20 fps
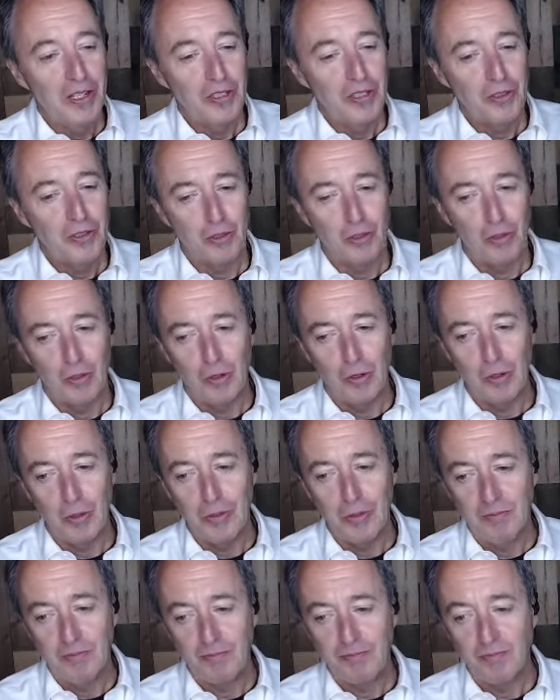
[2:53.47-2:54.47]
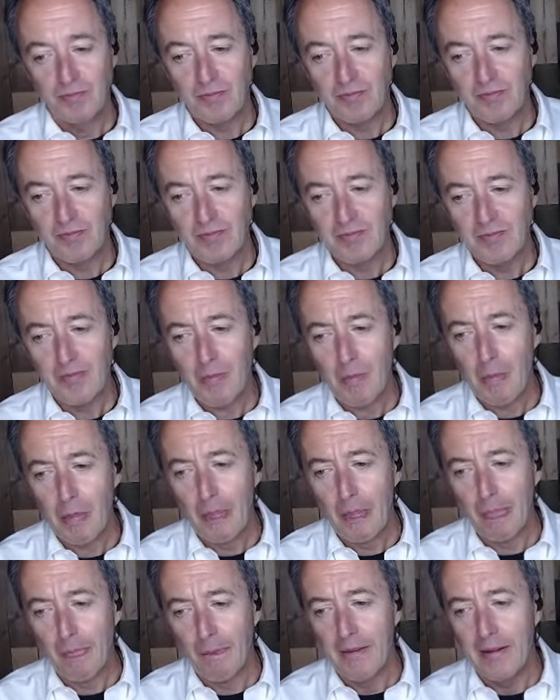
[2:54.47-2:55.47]
So
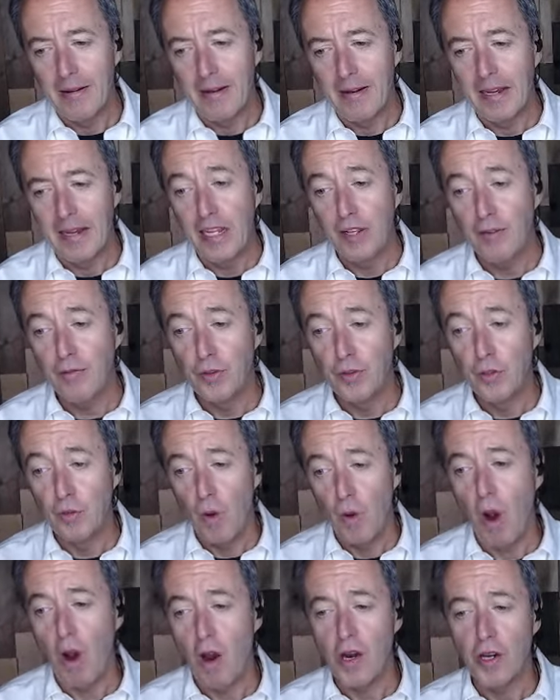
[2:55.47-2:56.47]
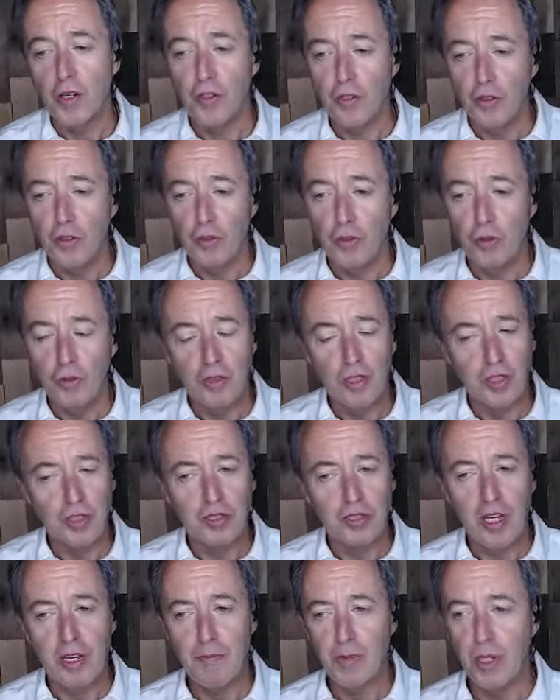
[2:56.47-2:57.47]
if you are new,
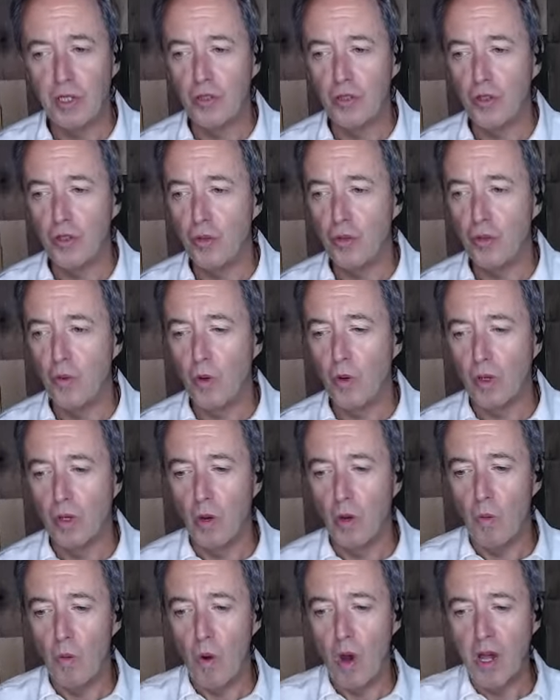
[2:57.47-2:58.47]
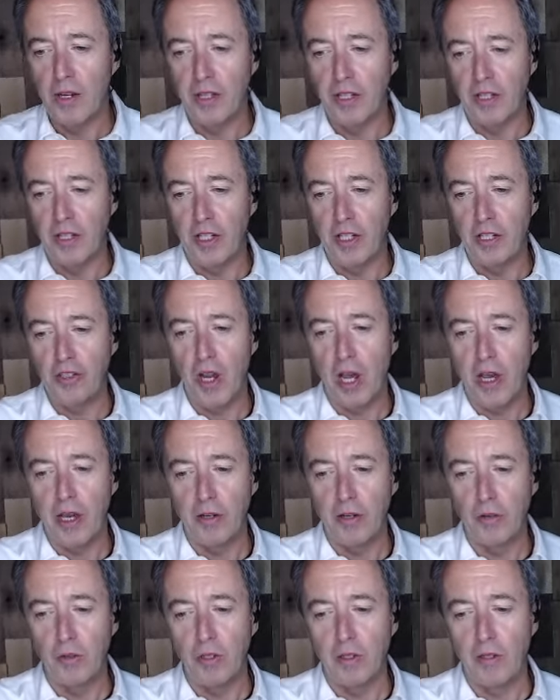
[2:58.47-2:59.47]
just type a new or a 1 in the
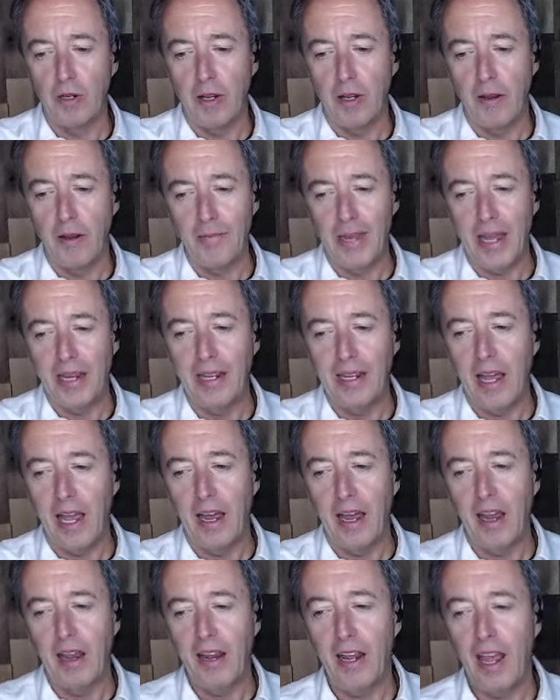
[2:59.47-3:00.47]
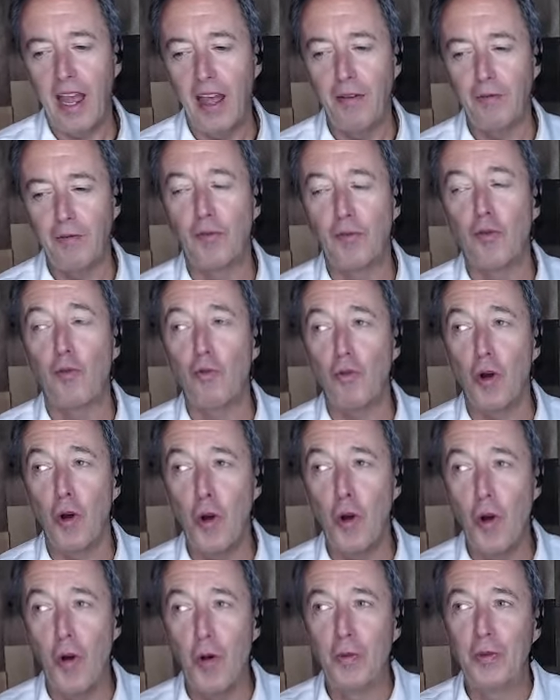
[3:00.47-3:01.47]
chat, or I have
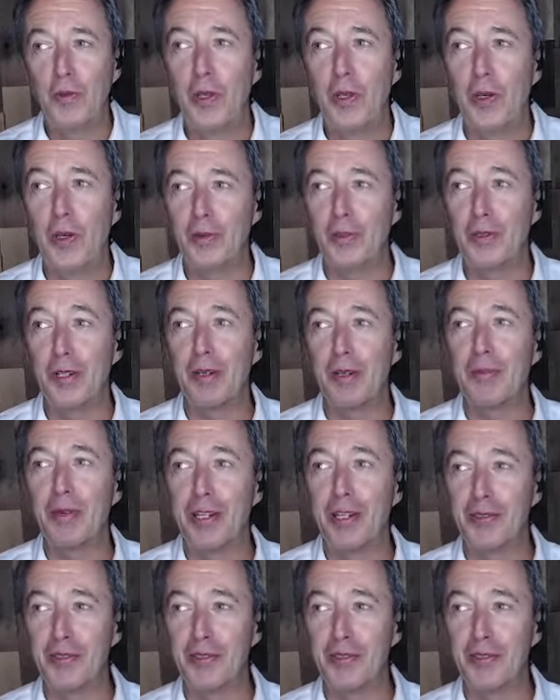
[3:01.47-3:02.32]
grown to talk about a